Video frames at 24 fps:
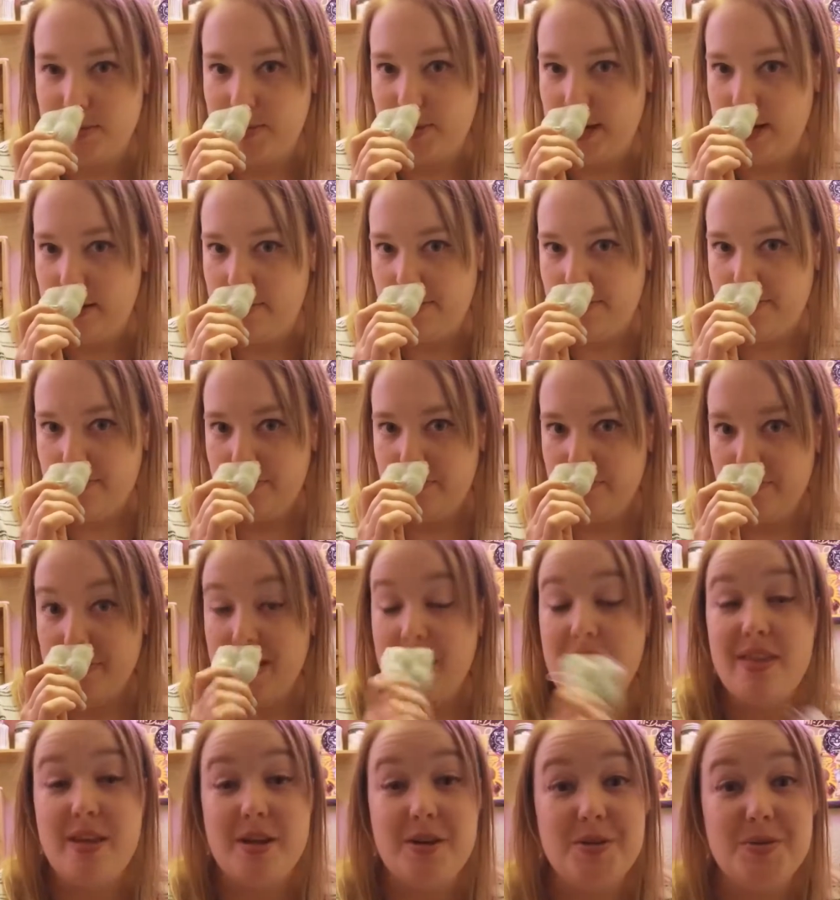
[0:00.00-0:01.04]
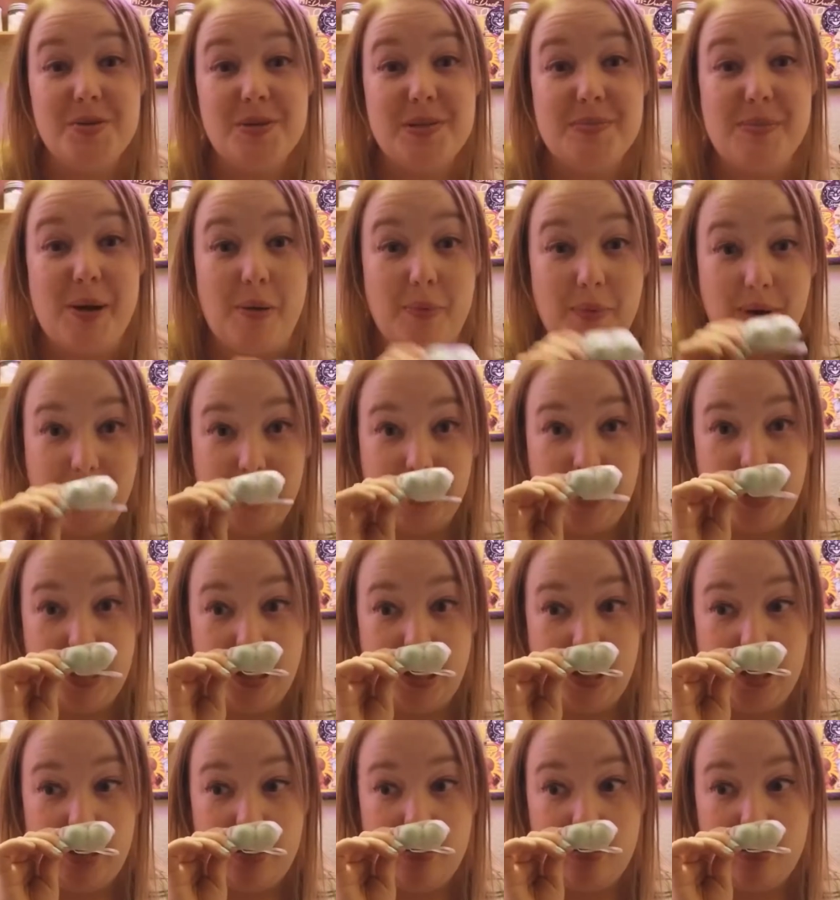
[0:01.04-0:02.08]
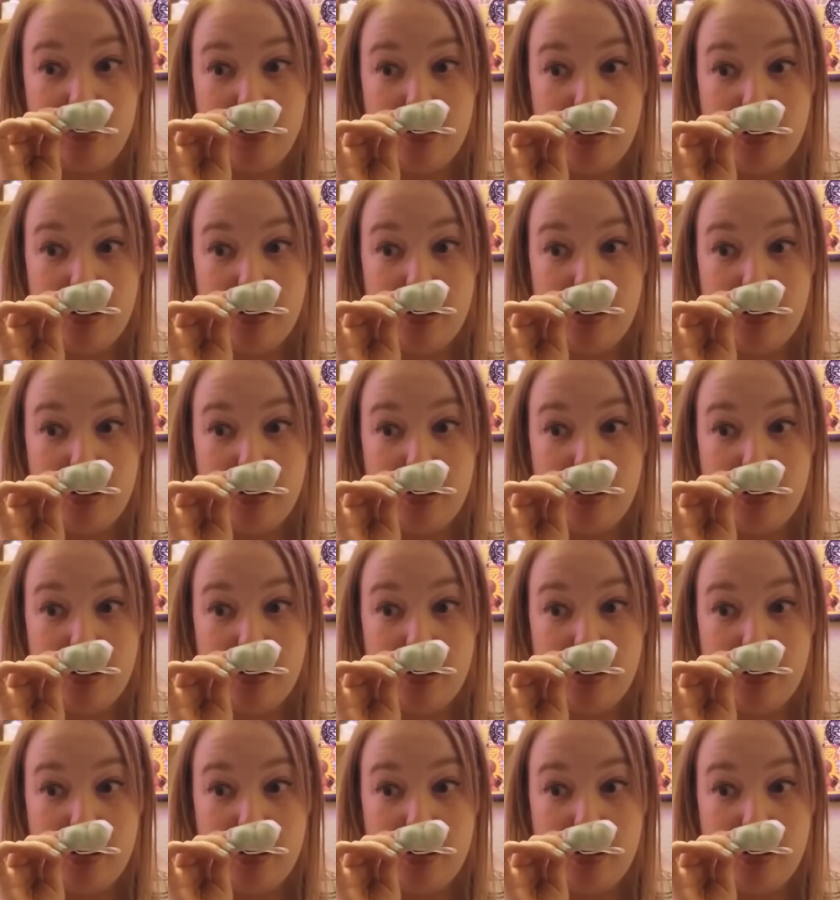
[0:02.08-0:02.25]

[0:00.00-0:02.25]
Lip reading: but they do smell really good.